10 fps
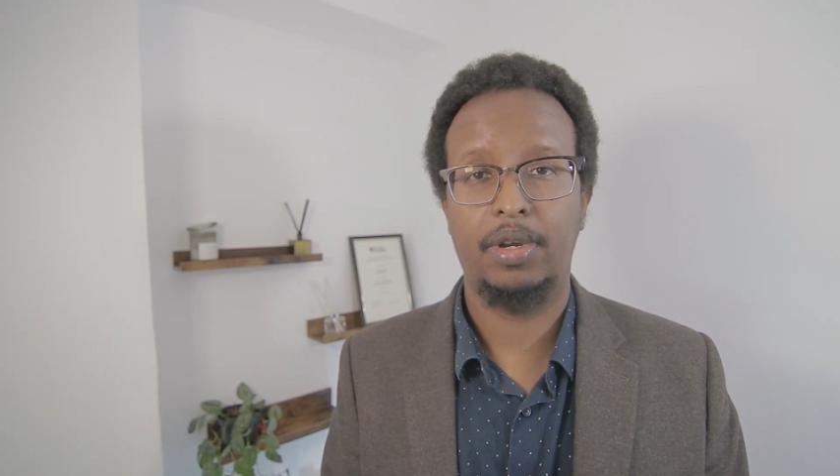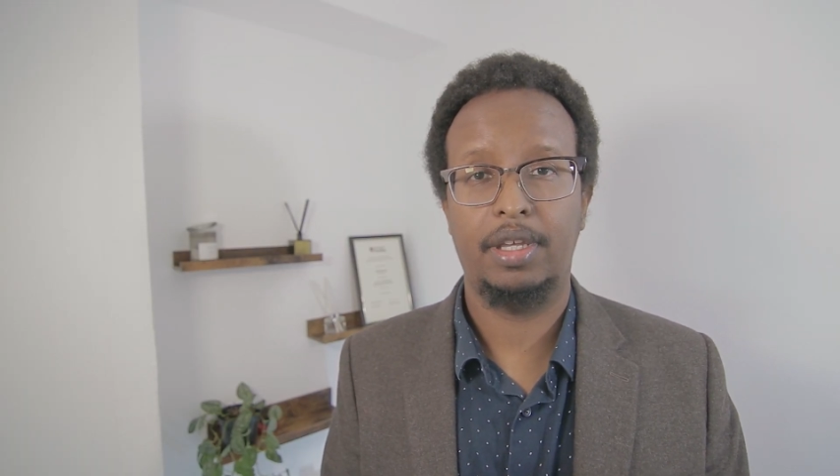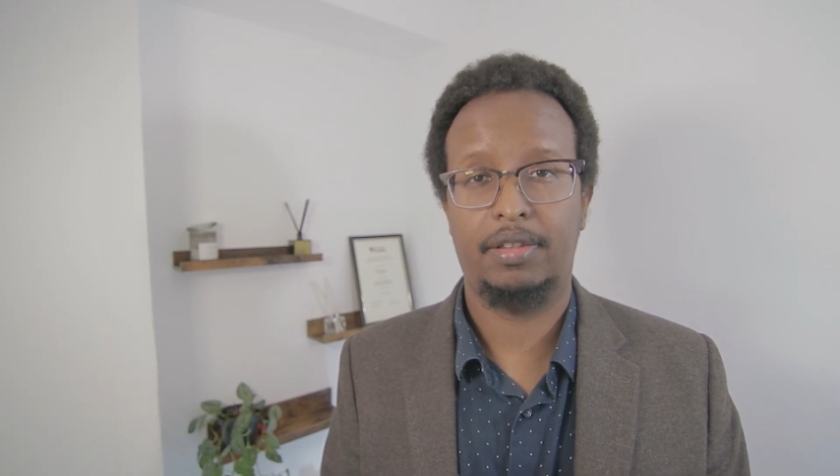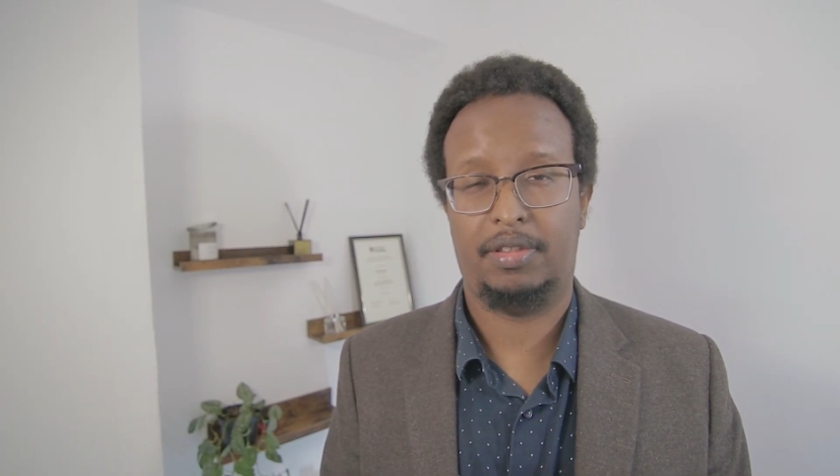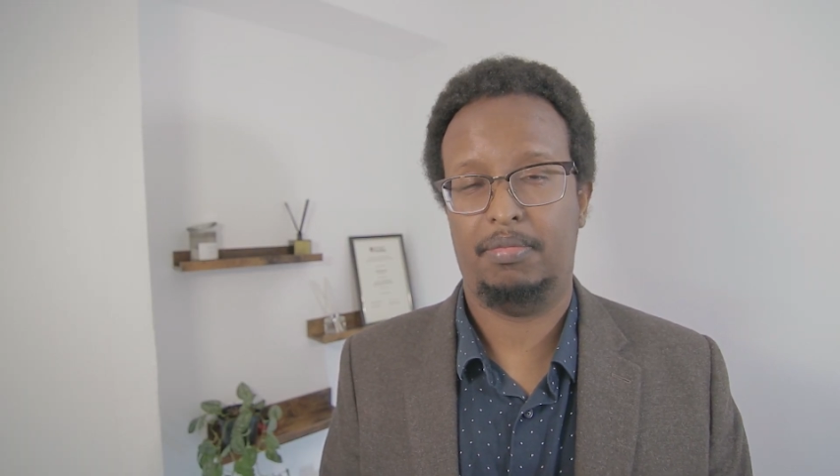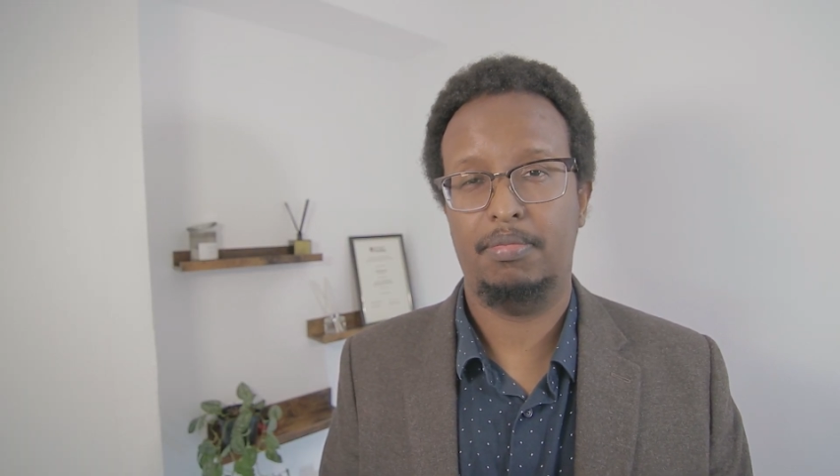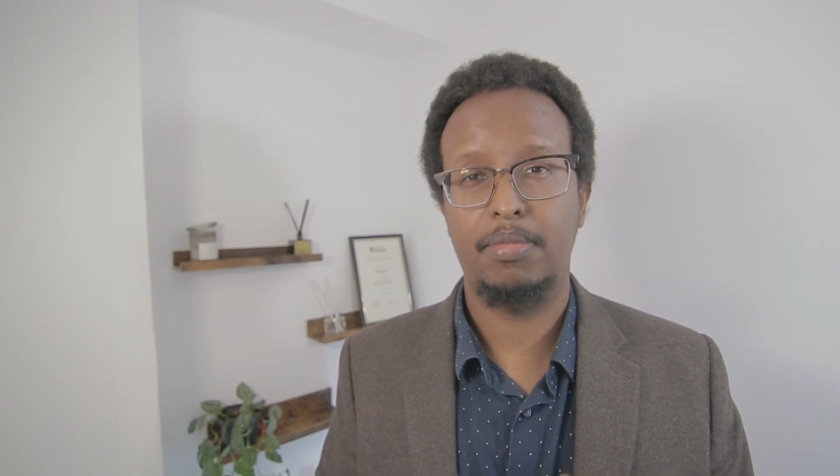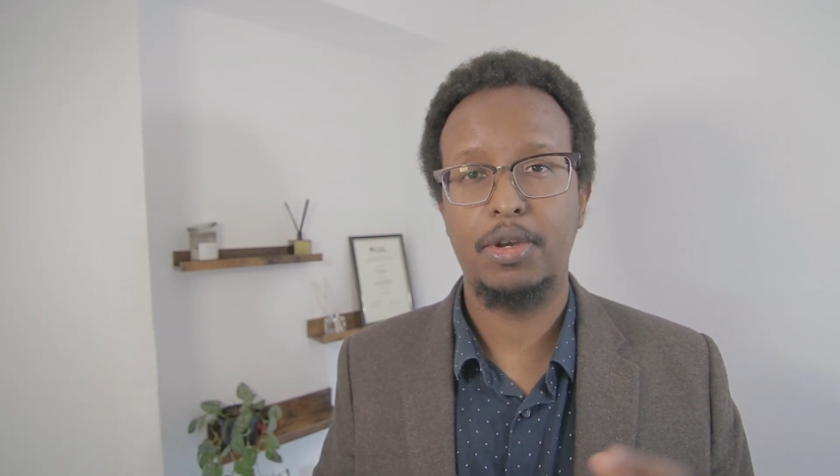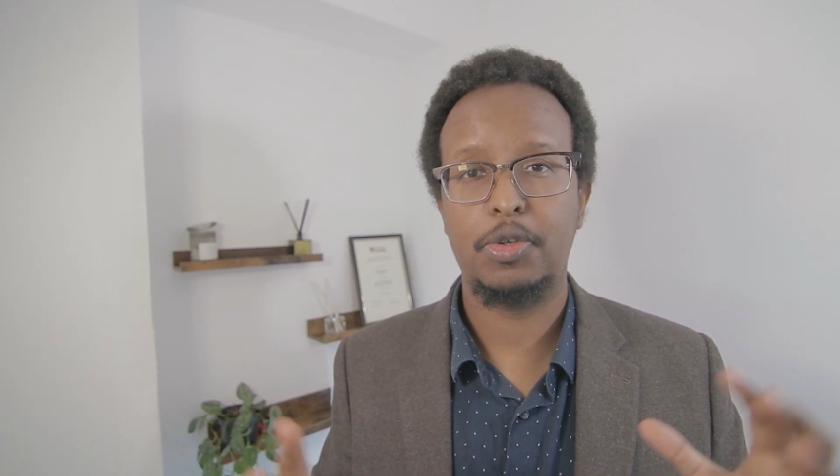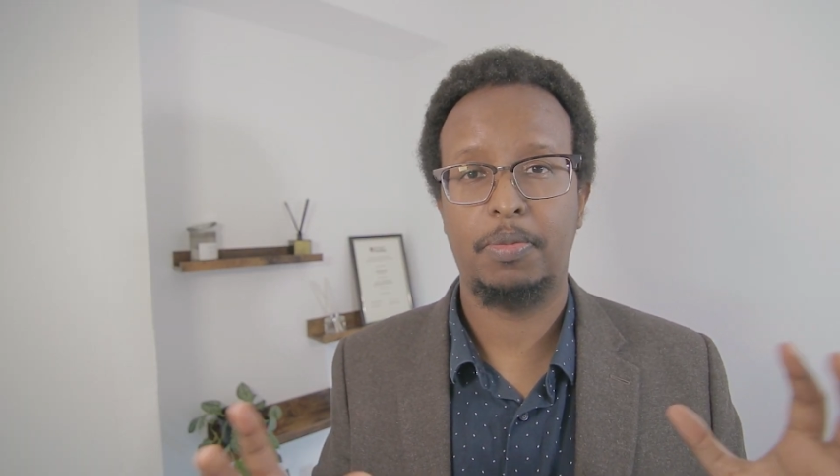with
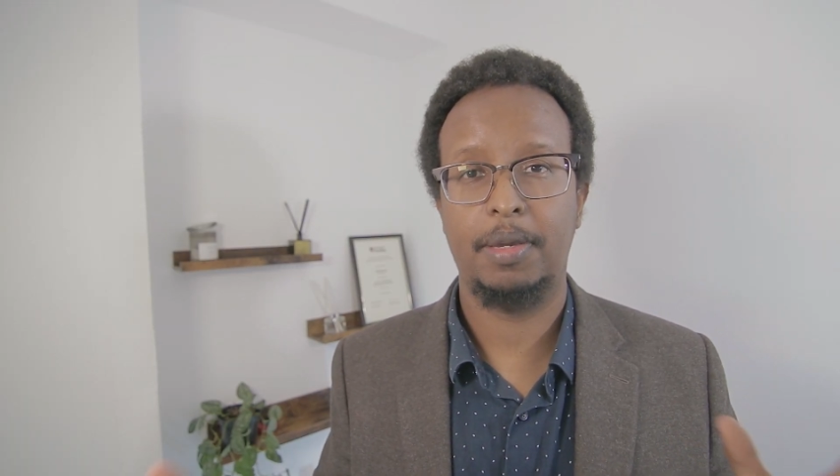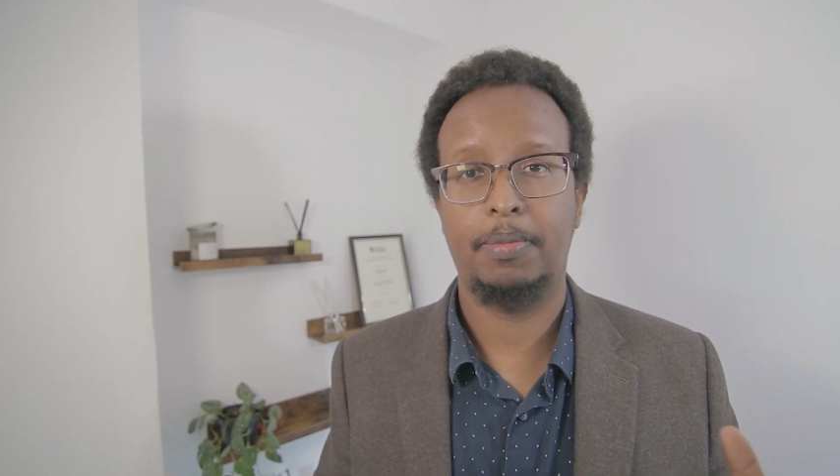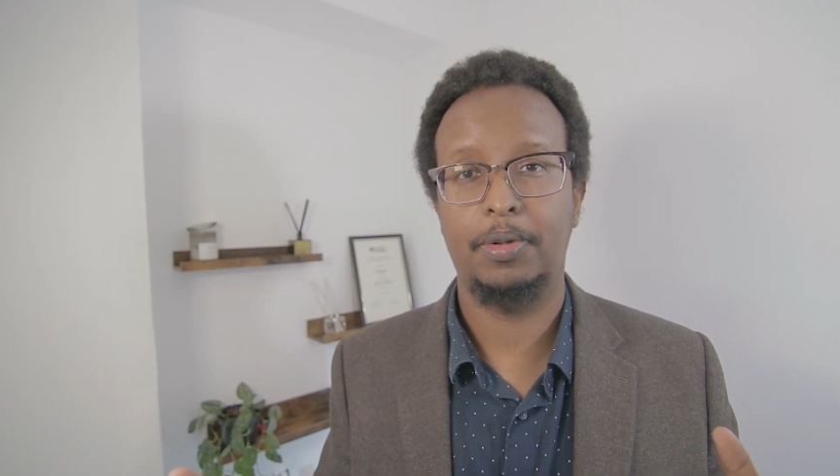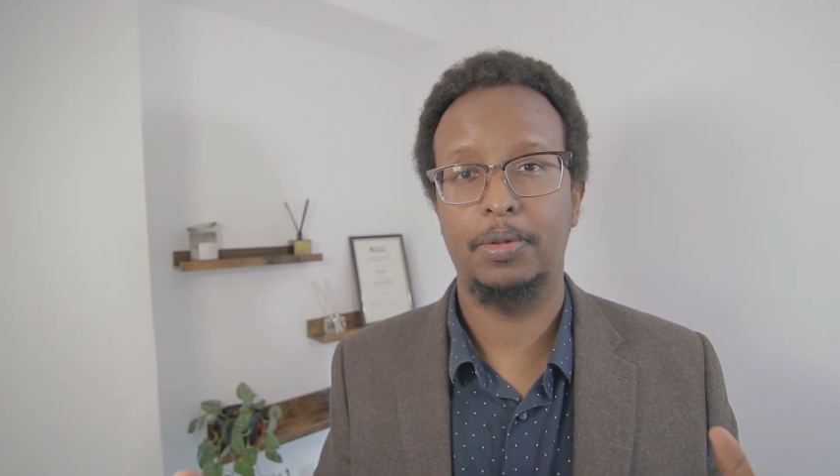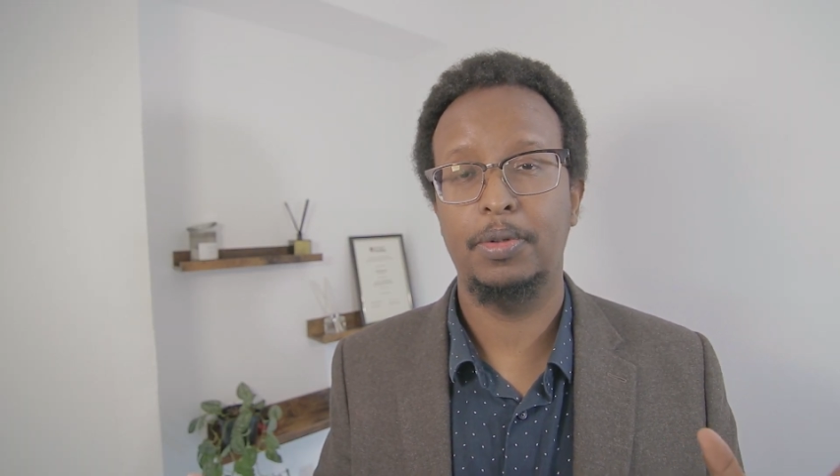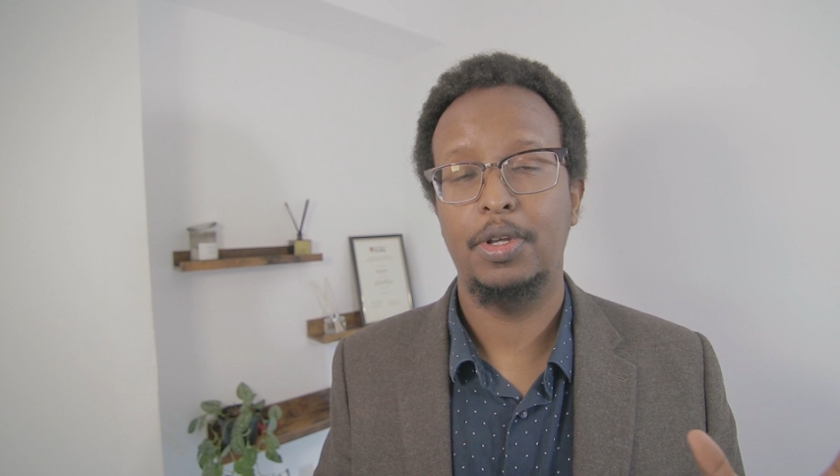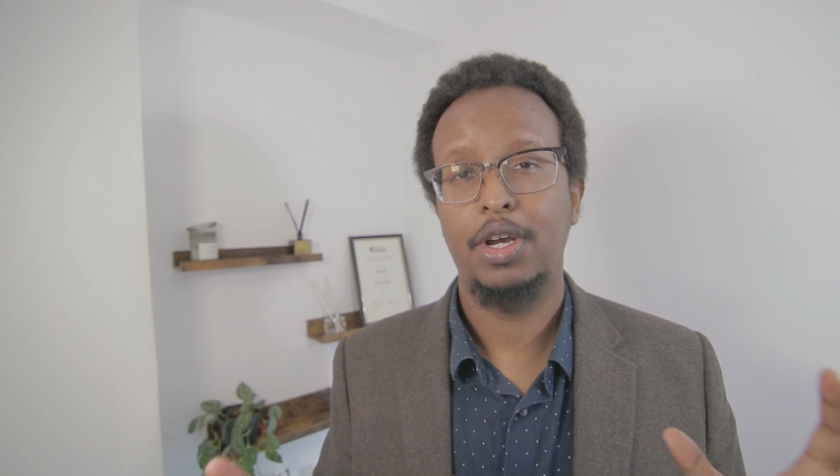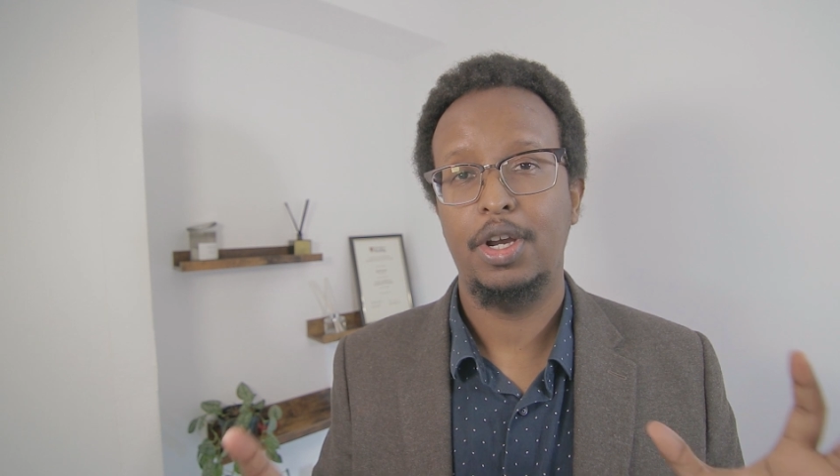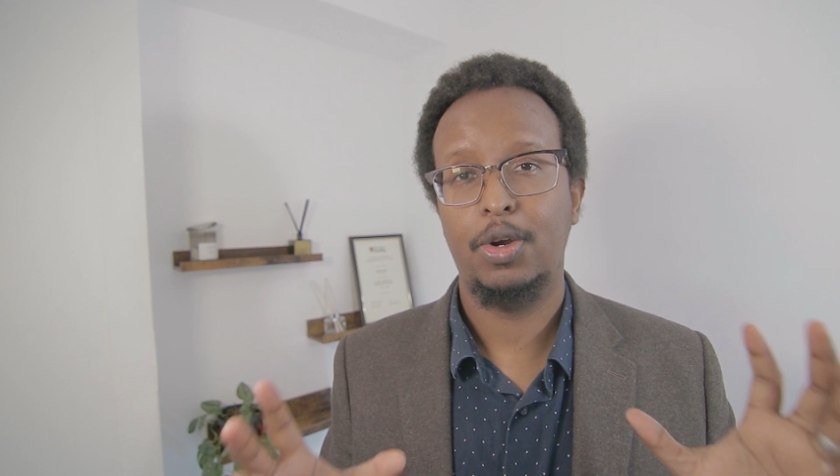most people